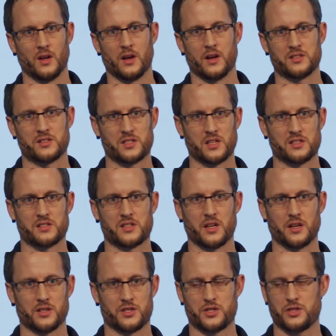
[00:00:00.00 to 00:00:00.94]

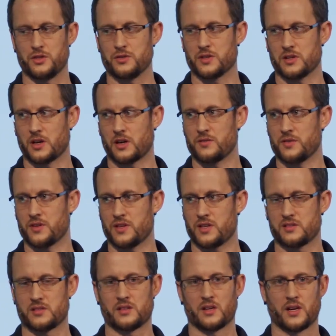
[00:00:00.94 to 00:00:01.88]
assisting a student over
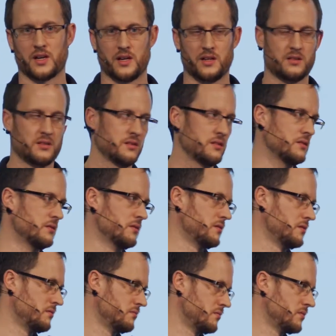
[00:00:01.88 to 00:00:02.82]
this side,
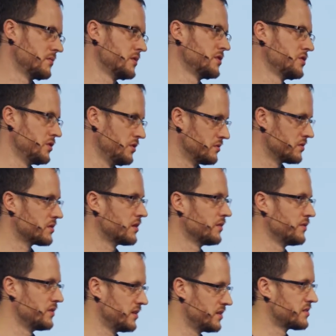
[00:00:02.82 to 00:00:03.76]
the students
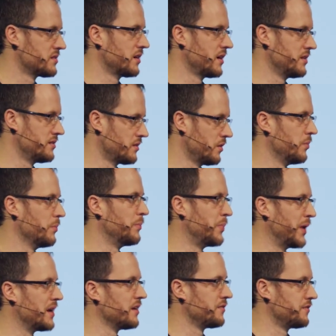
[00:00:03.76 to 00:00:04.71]
over this side don't
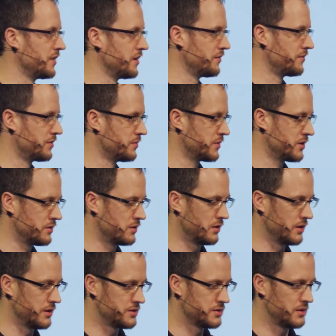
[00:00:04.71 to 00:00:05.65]
benefit from the
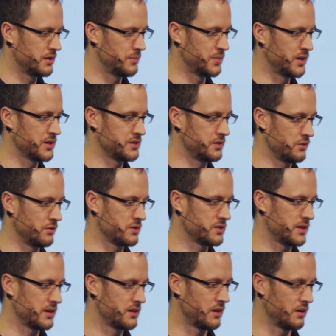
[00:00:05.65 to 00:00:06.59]
knowledge that they're passing on
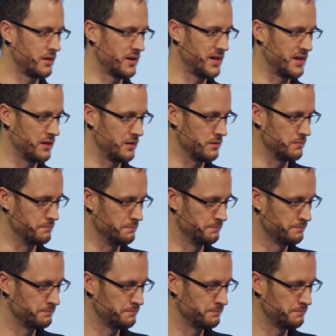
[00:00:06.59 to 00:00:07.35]
because they can't hear them.